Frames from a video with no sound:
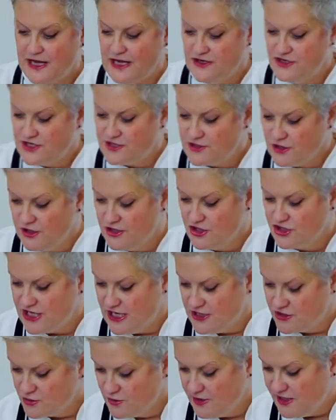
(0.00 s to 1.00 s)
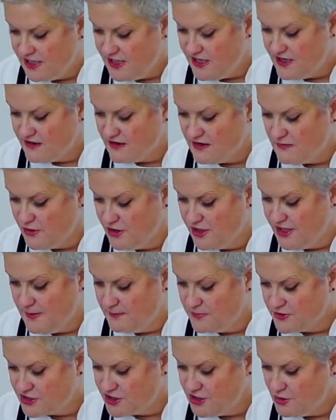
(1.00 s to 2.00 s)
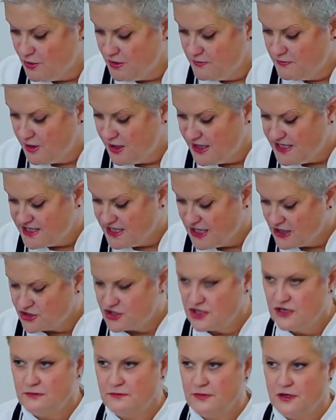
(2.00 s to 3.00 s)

and just on a gentle heat here, I'm on number 2 on my induction,